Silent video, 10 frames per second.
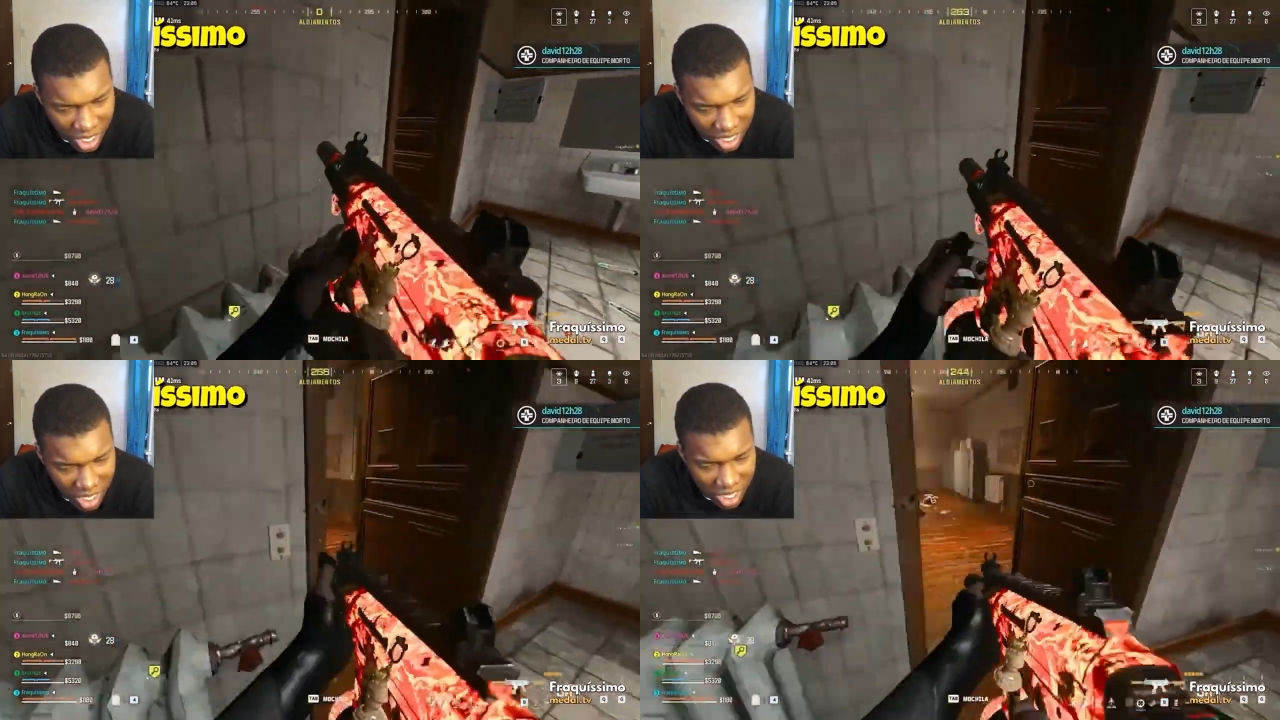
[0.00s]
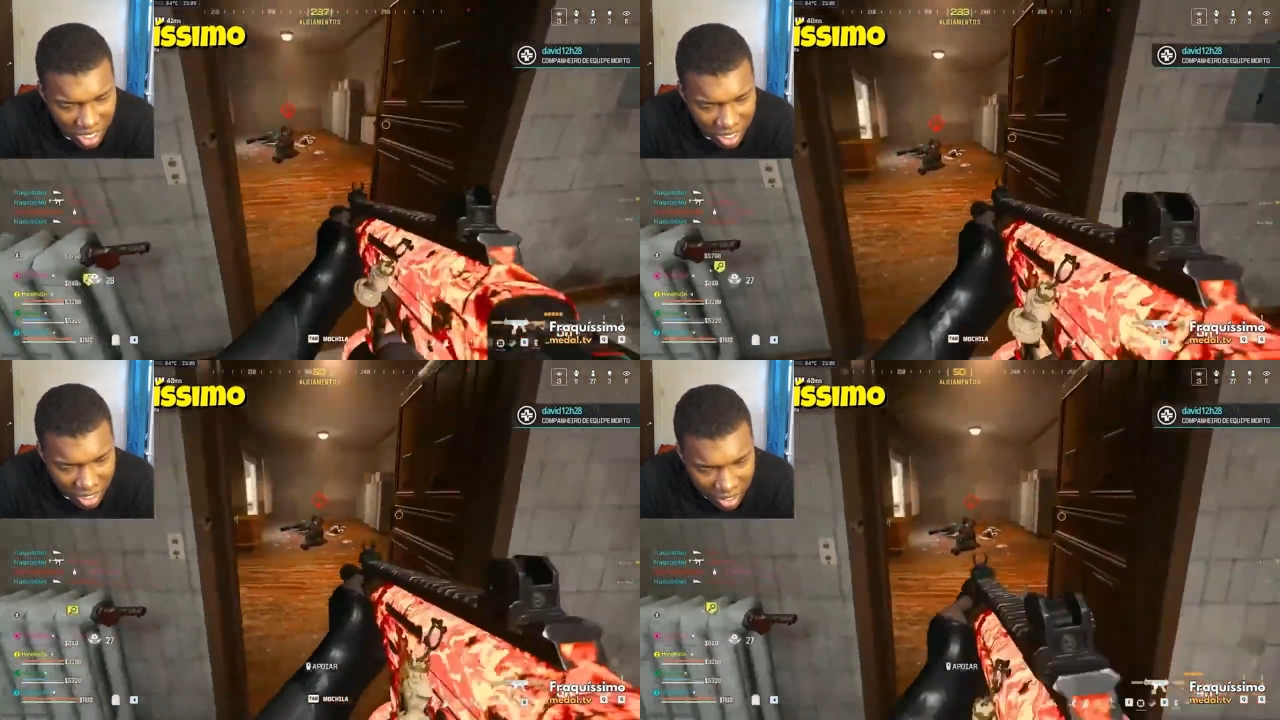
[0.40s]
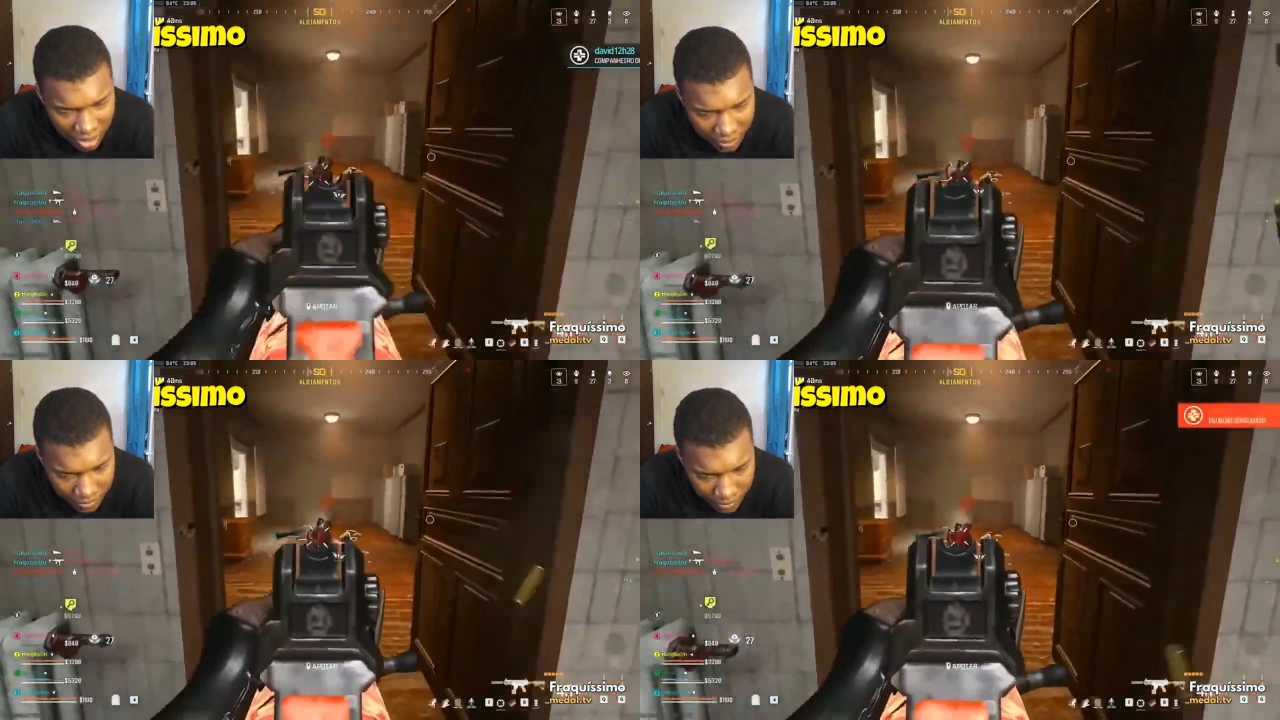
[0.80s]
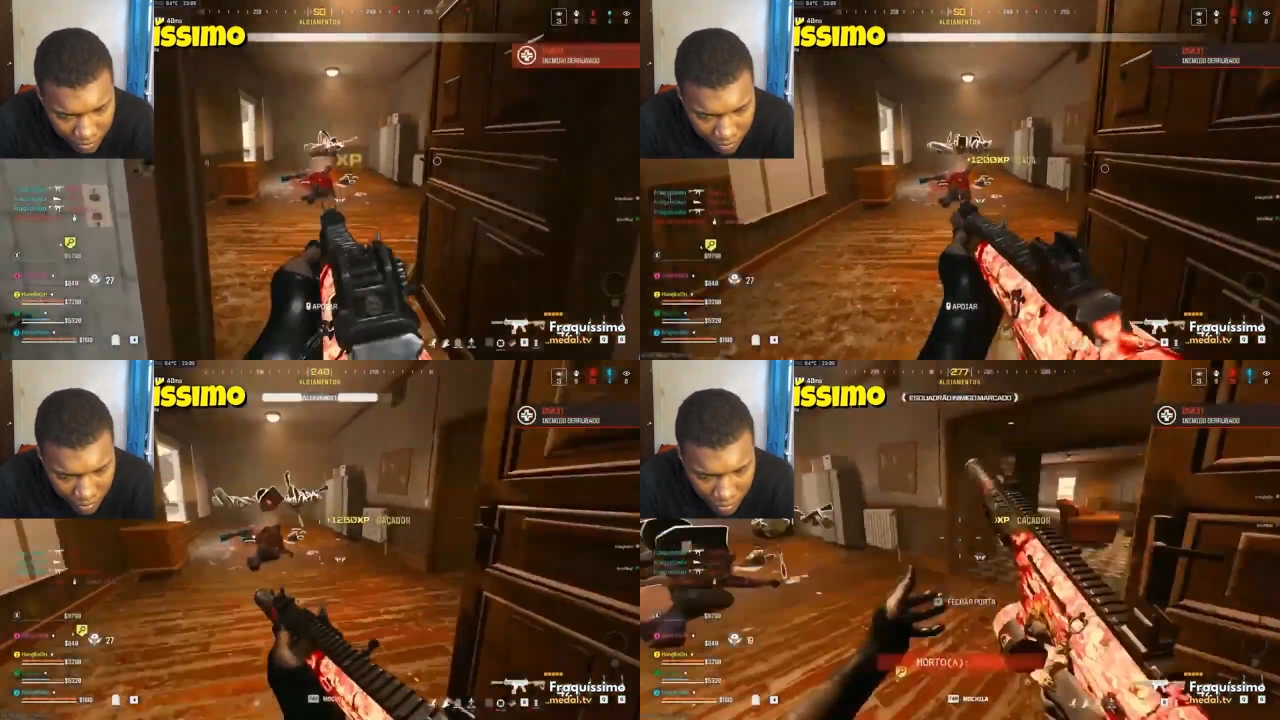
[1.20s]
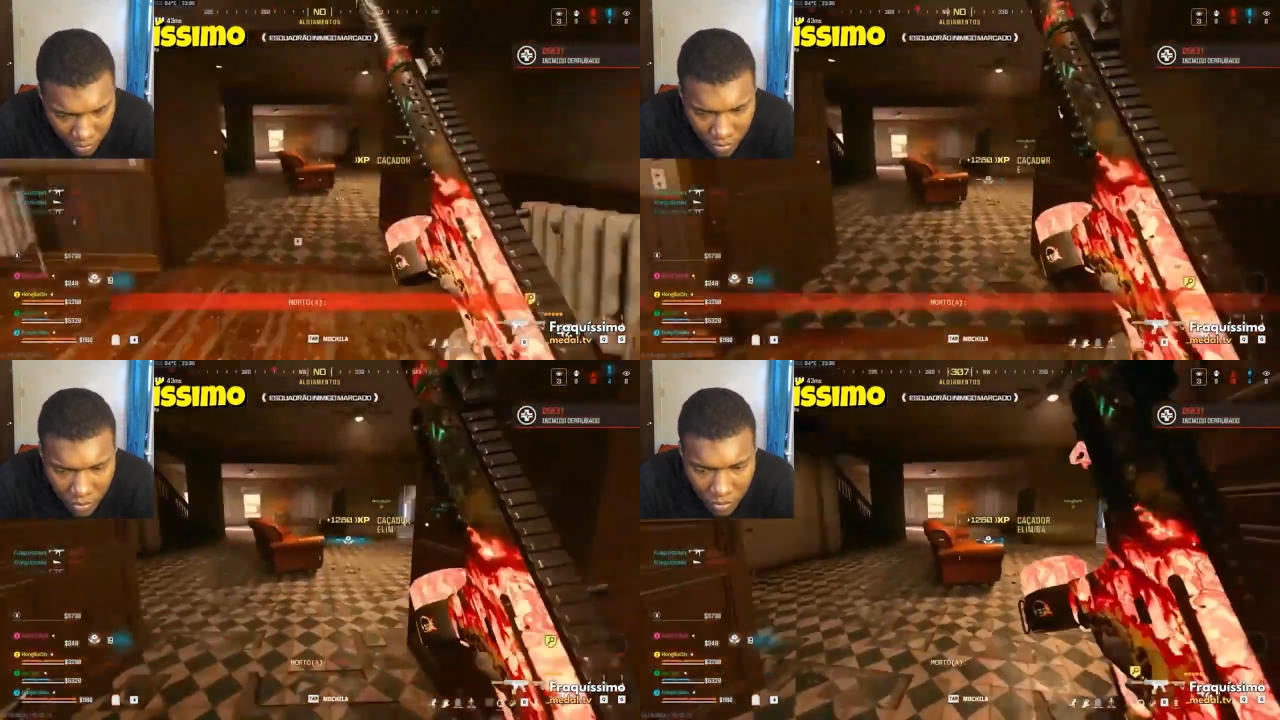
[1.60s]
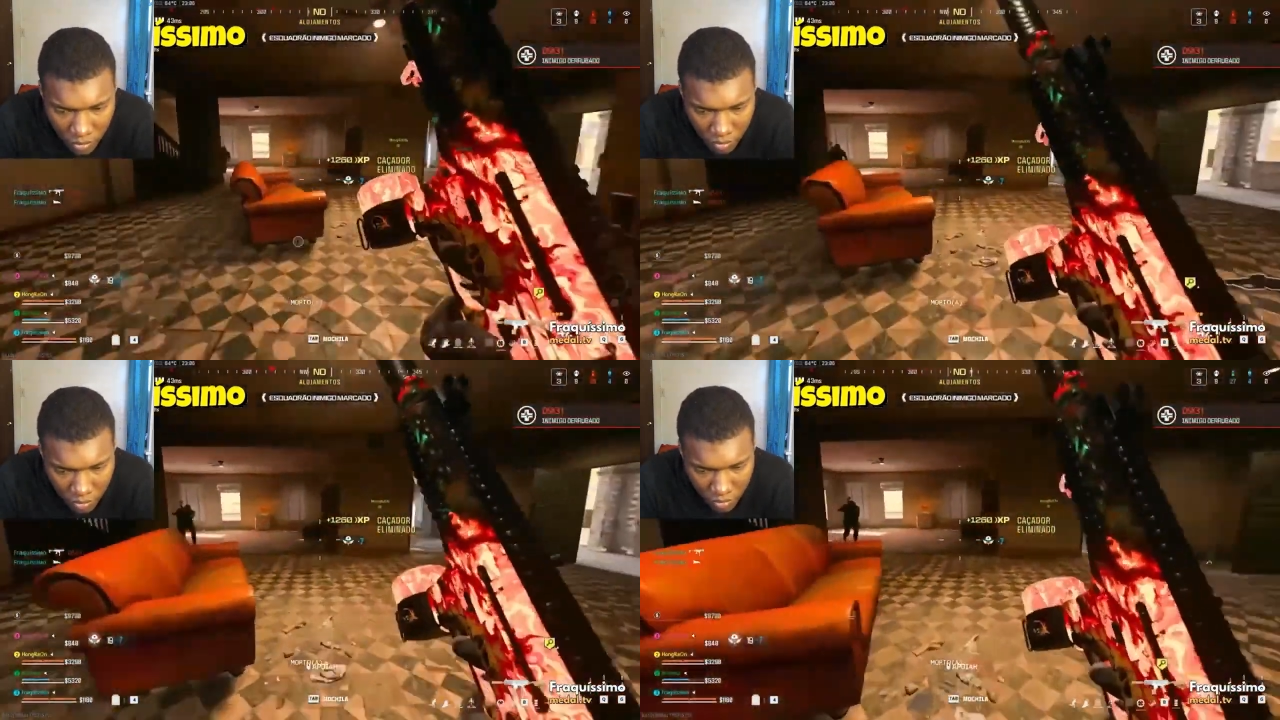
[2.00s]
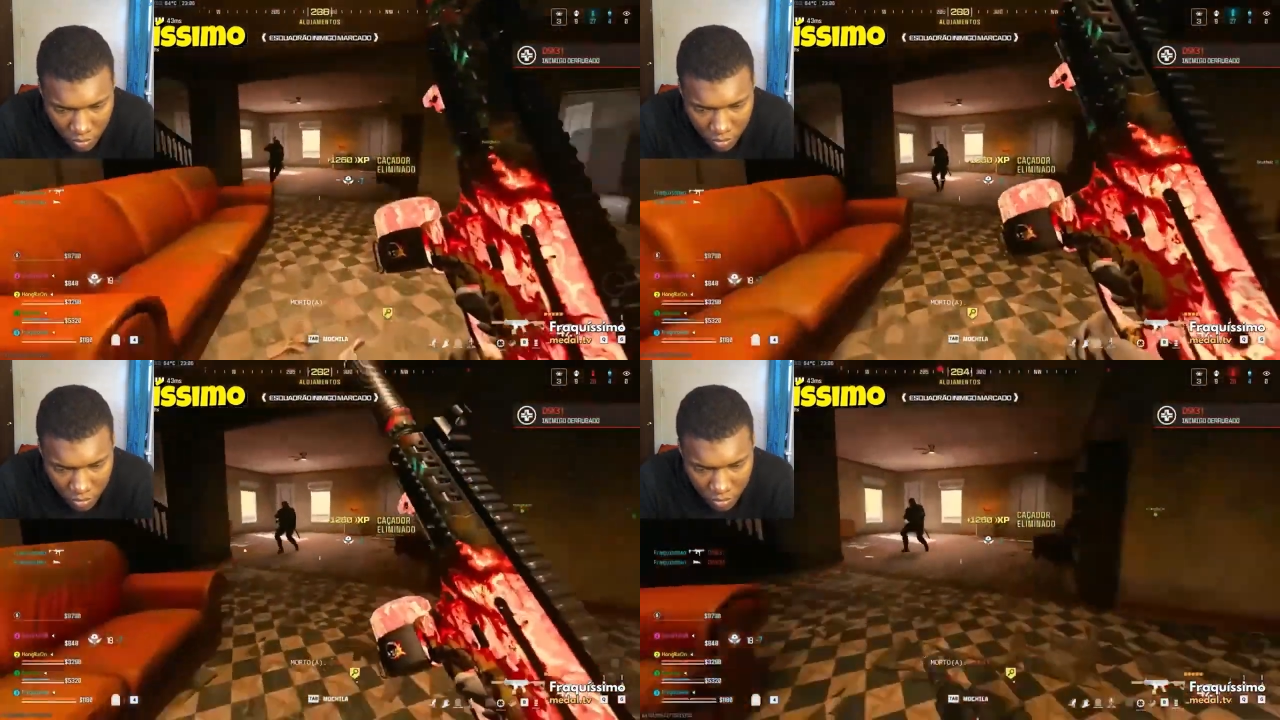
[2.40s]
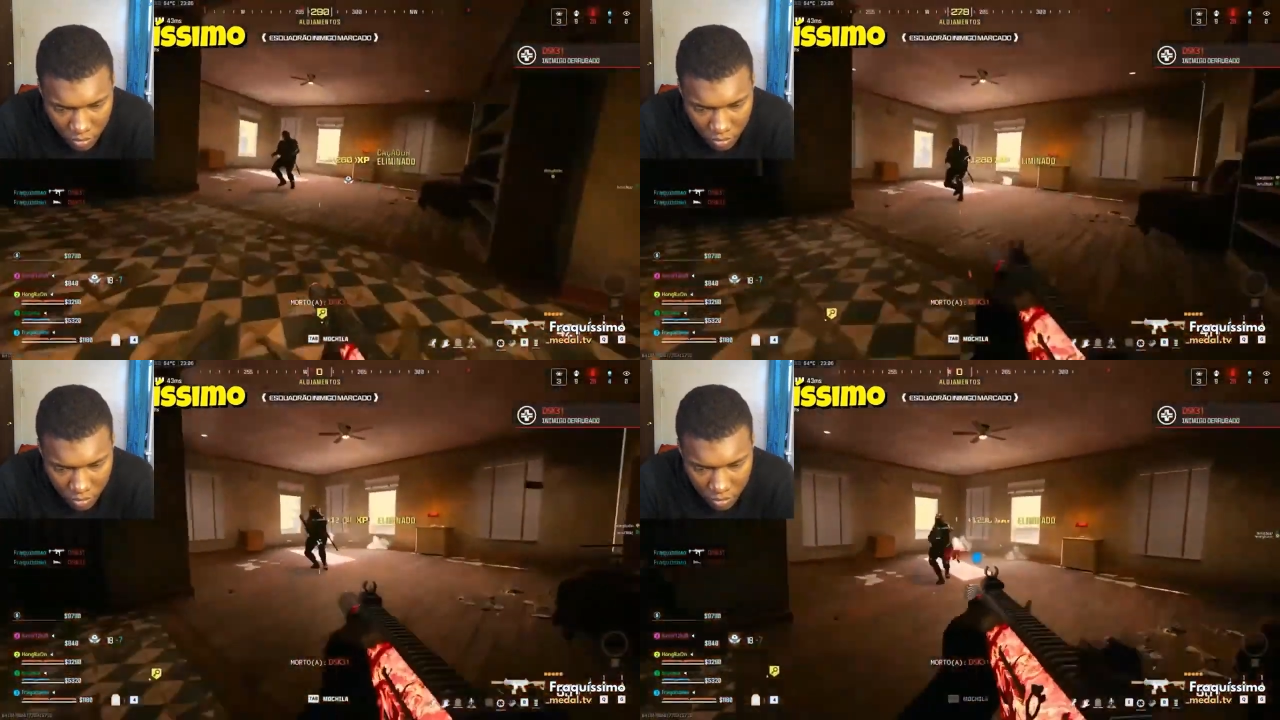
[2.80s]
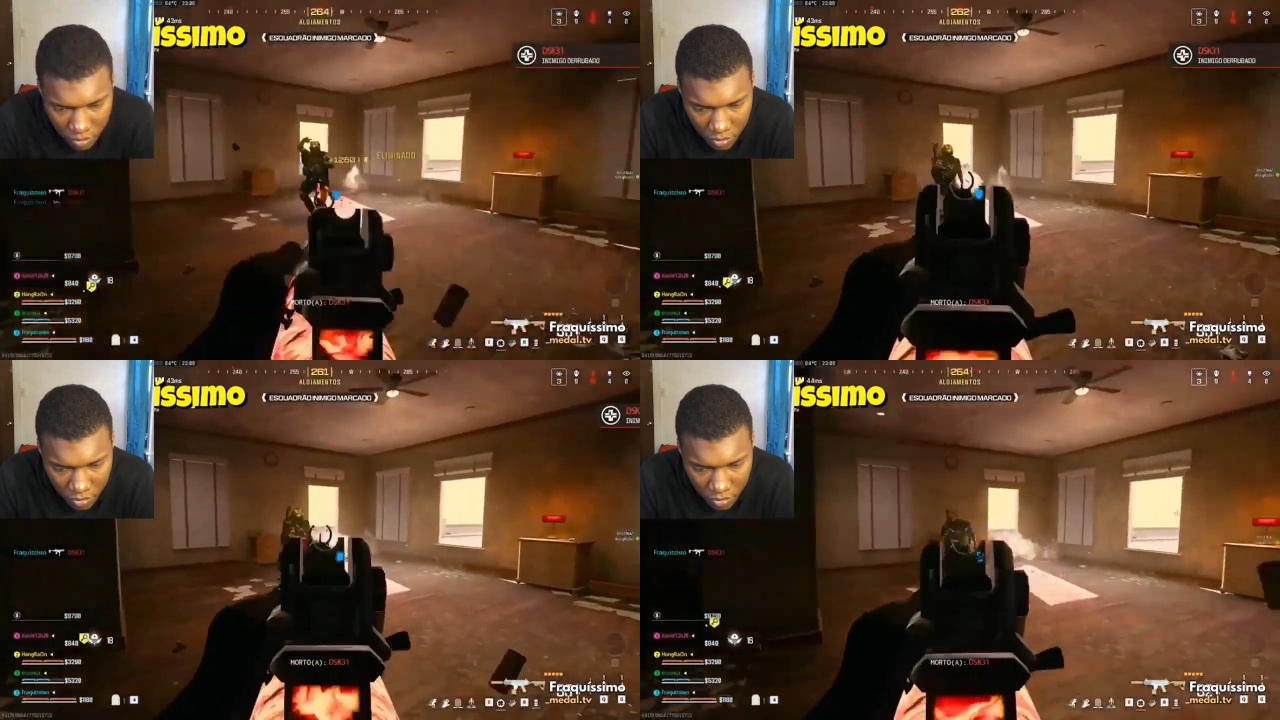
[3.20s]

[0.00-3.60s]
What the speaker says: No one is speaking in this clip.